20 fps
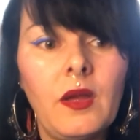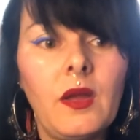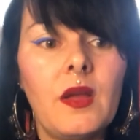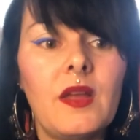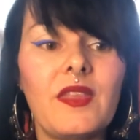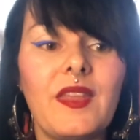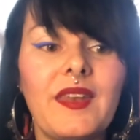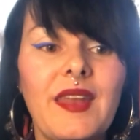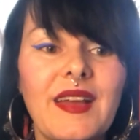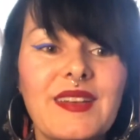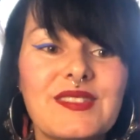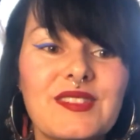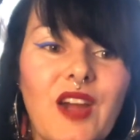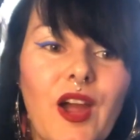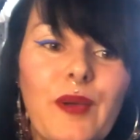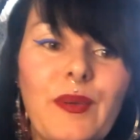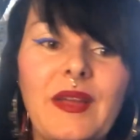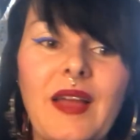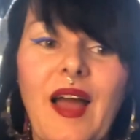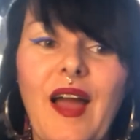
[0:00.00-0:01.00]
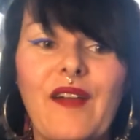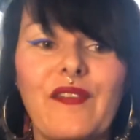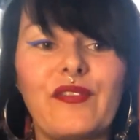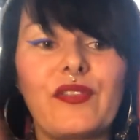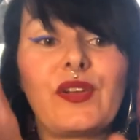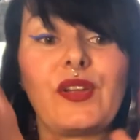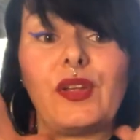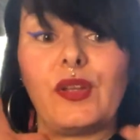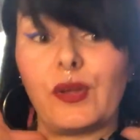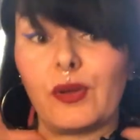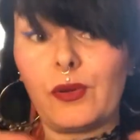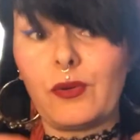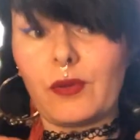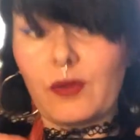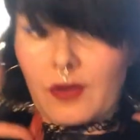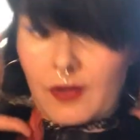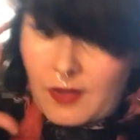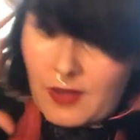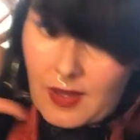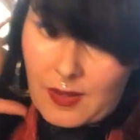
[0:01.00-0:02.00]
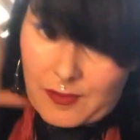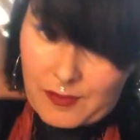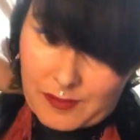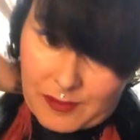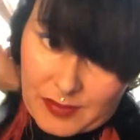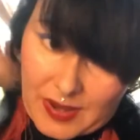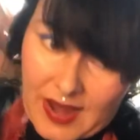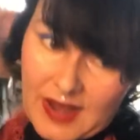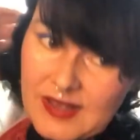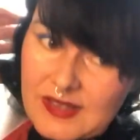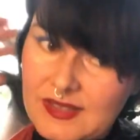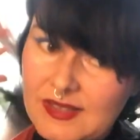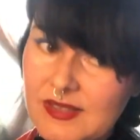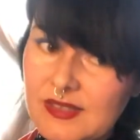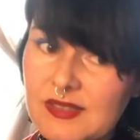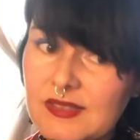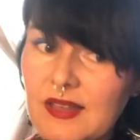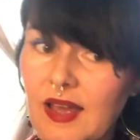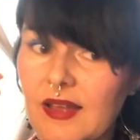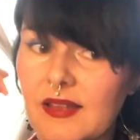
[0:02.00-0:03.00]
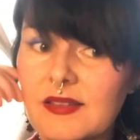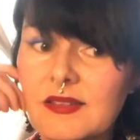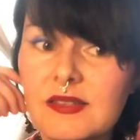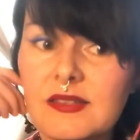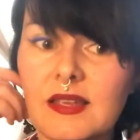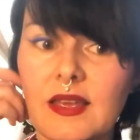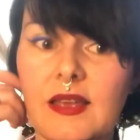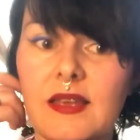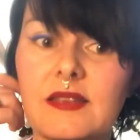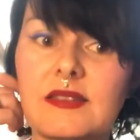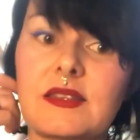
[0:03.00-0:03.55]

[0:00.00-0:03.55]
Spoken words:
The next card we have for you, Pisces suns, is